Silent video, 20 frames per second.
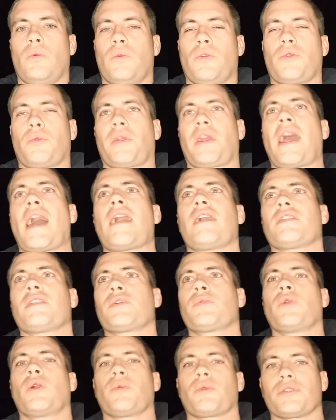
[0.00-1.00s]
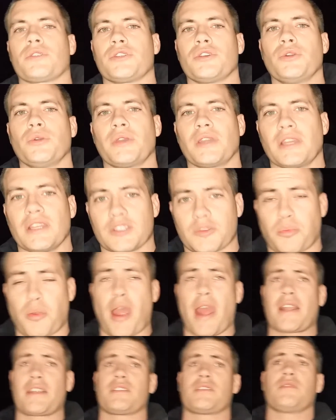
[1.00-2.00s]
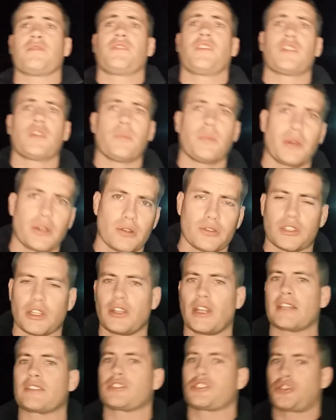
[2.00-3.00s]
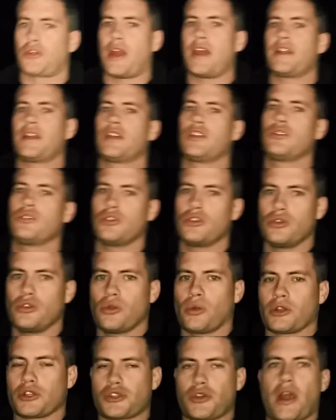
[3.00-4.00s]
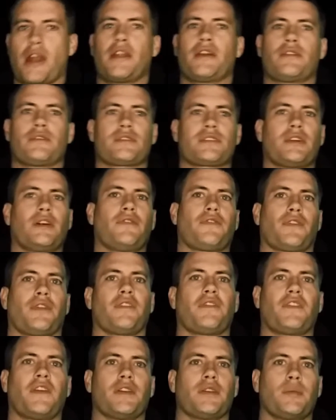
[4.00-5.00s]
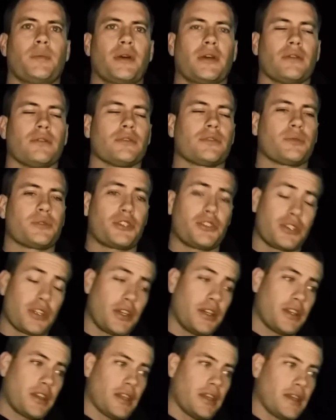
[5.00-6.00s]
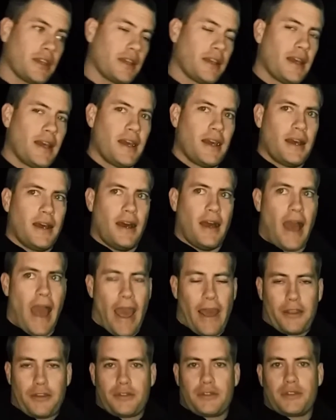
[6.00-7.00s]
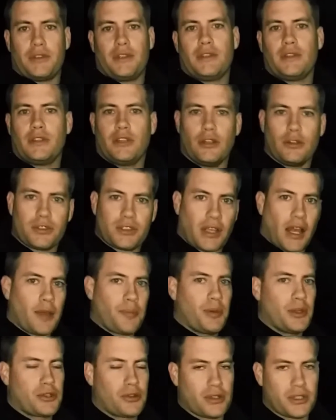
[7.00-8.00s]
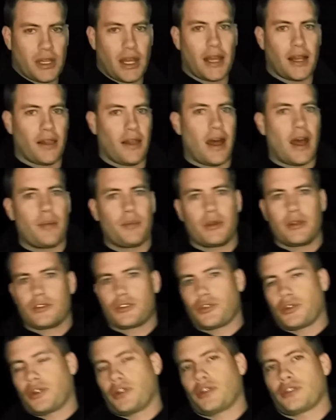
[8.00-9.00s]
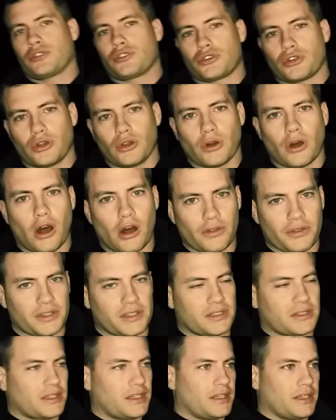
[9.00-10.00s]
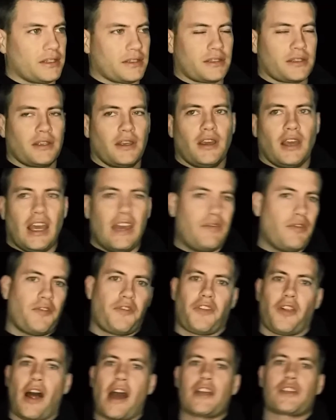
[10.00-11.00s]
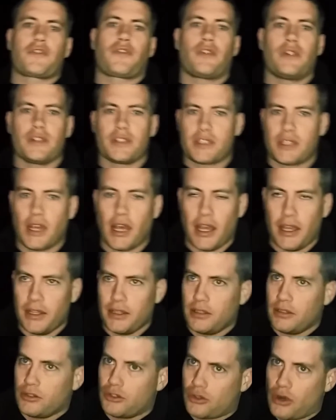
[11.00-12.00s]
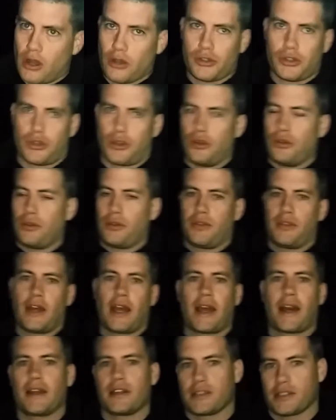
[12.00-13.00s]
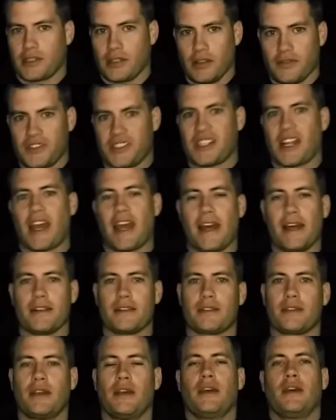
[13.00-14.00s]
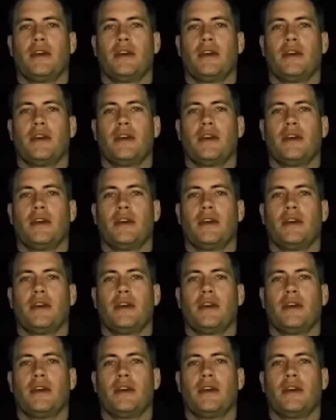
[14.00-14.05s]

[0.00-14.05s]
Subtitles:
When the reality of what we're doing is practicing fundamentals, and that's training. You are training yourself for the fundamentals, which is a good thing. Accuracy, you know, sight picture, sight alignment, trigger control, all these things. Even flash front sight, draw stroke, that kind of stuff, stance.